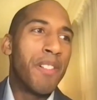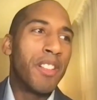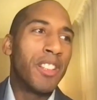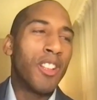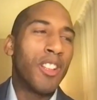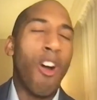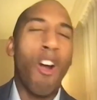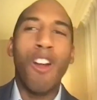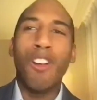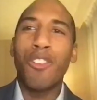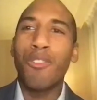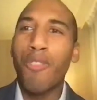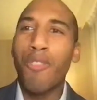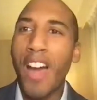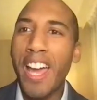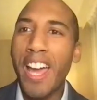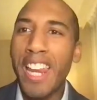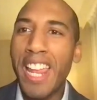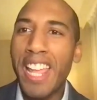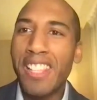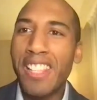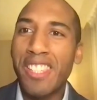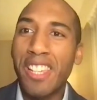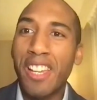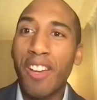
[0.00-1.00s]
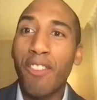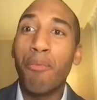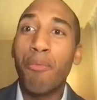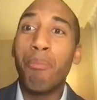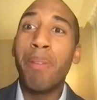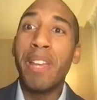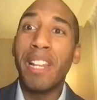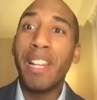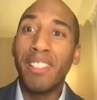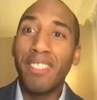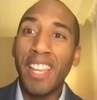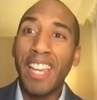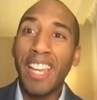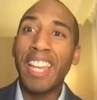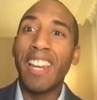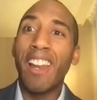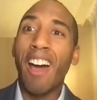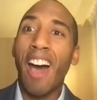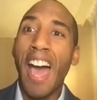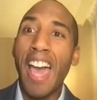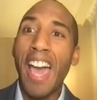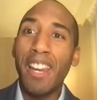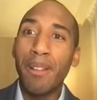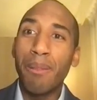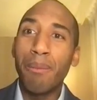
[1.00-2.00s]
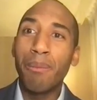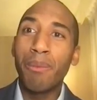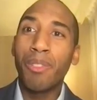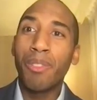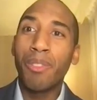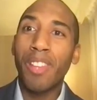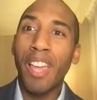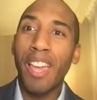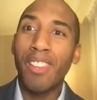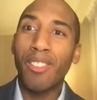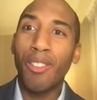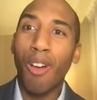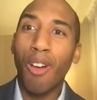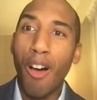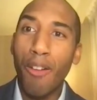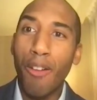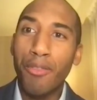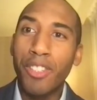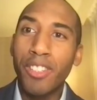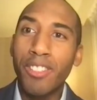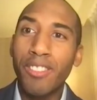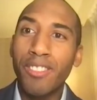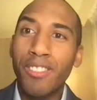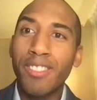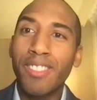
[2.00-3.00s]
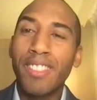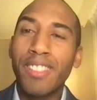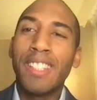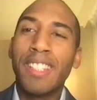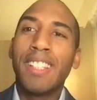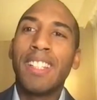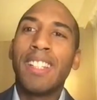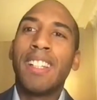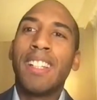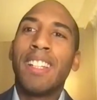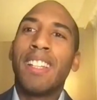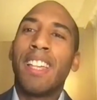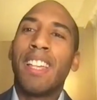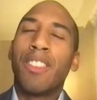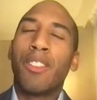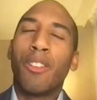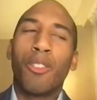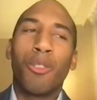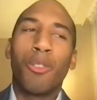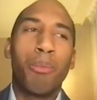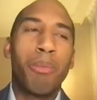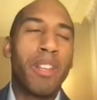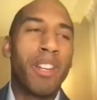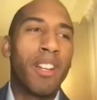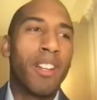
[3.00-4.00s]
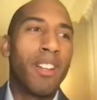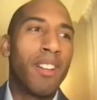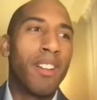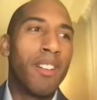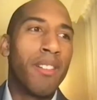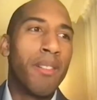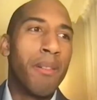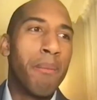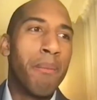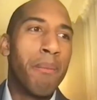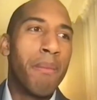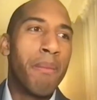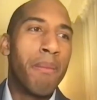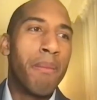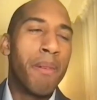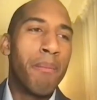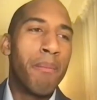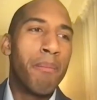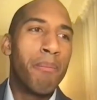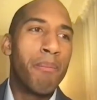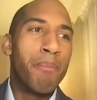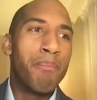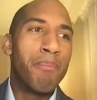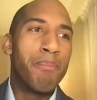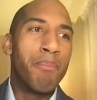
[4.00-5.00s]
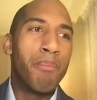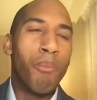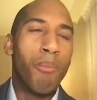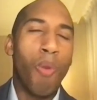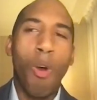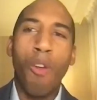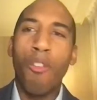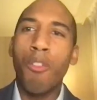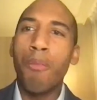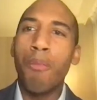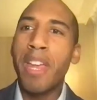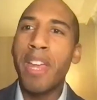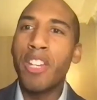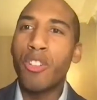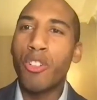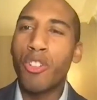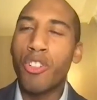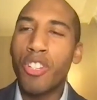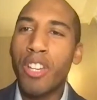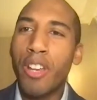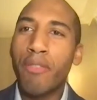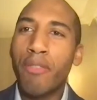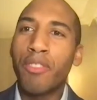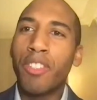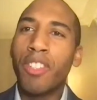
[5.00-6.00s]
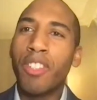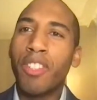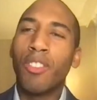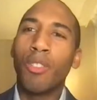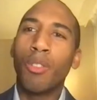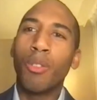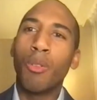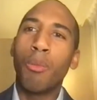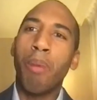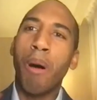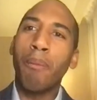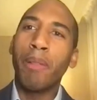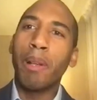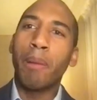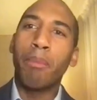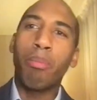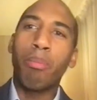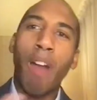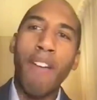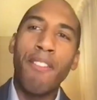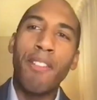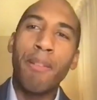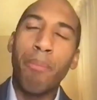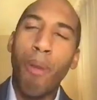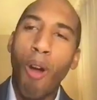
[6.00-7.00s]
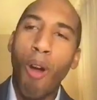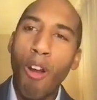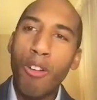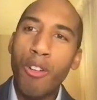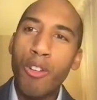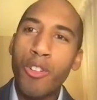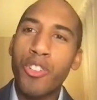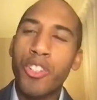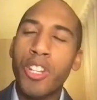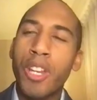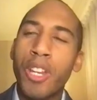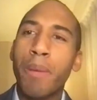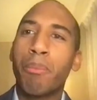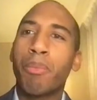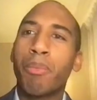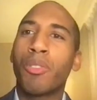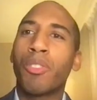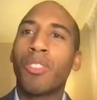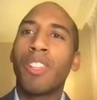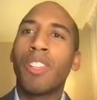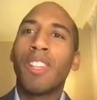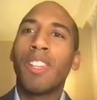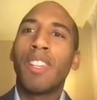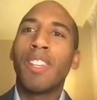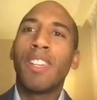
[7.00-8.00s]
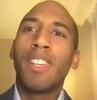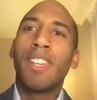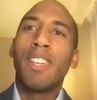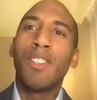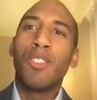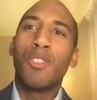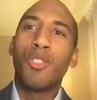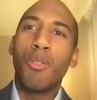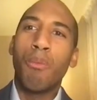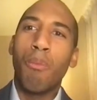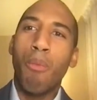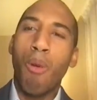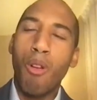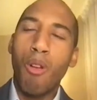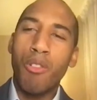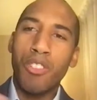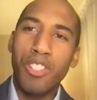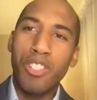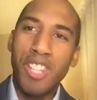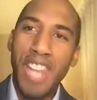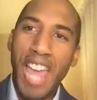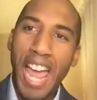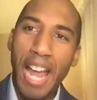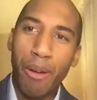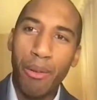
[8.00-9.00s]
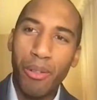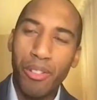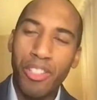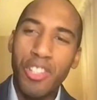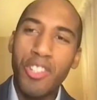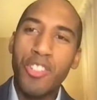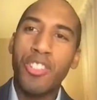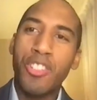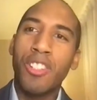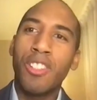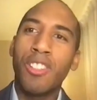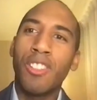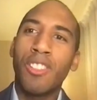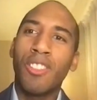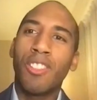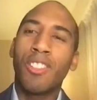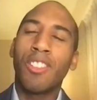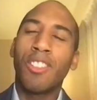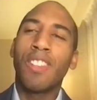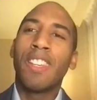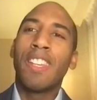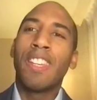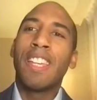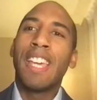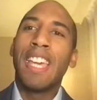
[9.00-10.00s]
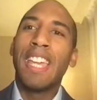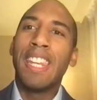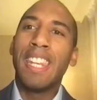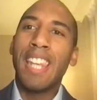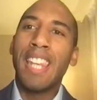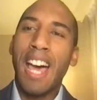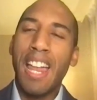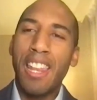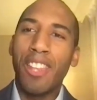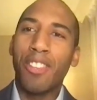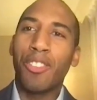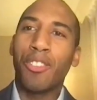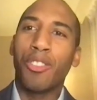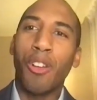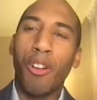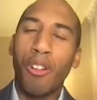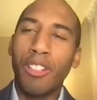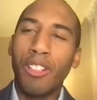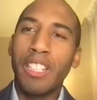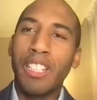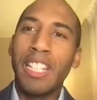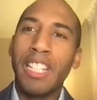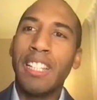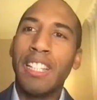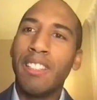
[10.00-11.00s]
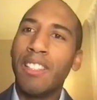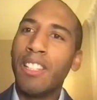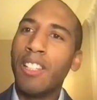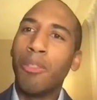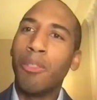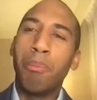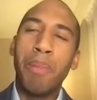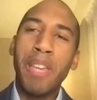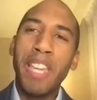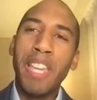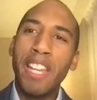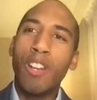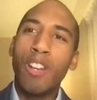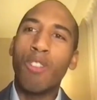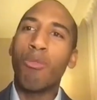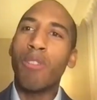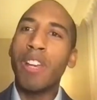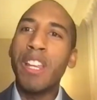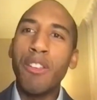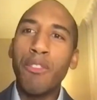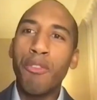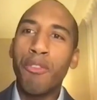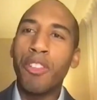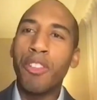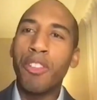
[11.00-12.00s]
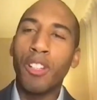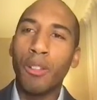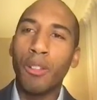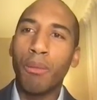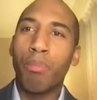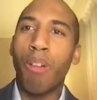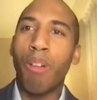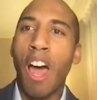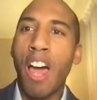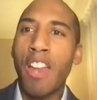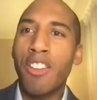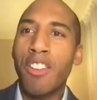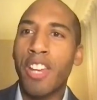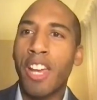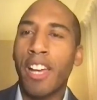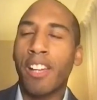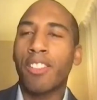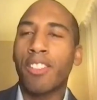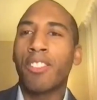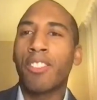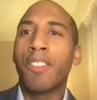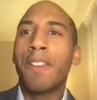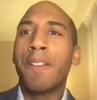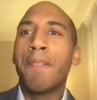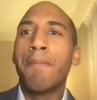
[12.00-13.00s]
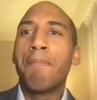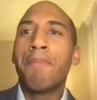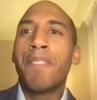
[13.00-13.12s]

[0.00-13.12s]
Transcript: large financing of big ticket items as often, that there's been a more of a major shift into public private partnerships, into mergers and acquisitions, and not necessarily these big greenfield projects.